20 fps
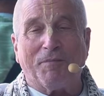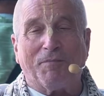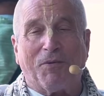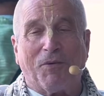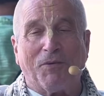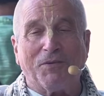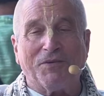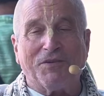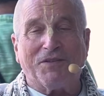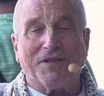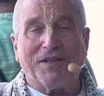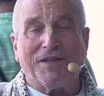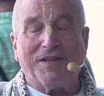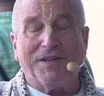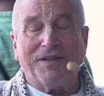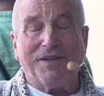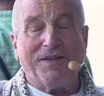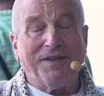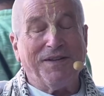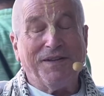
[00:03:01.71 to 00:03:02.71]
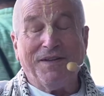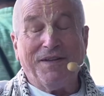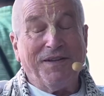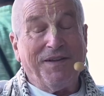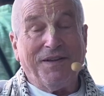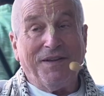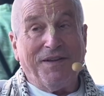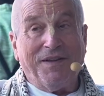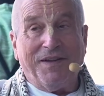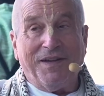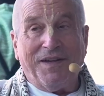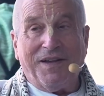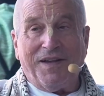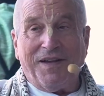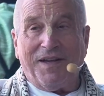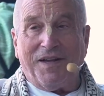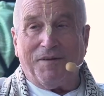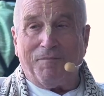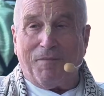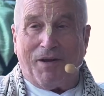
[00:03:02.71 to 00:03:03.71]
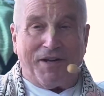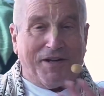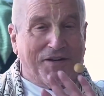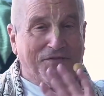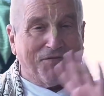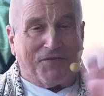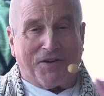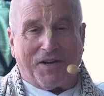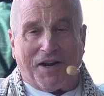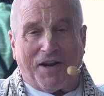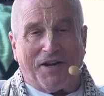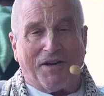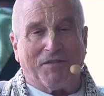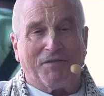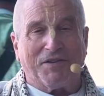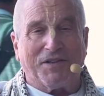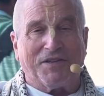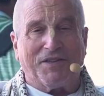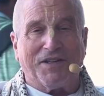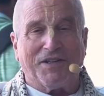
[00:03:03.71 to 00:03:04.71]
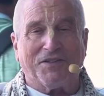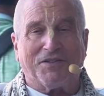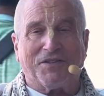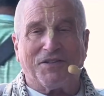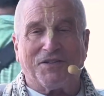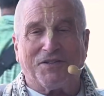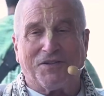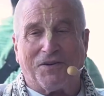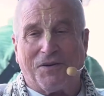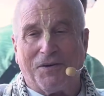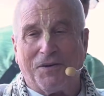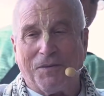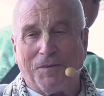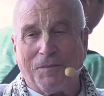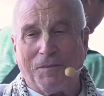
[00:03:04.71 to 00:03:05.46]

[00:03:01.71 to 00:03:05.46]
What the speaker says: potency, and Maya forgot everything she saw.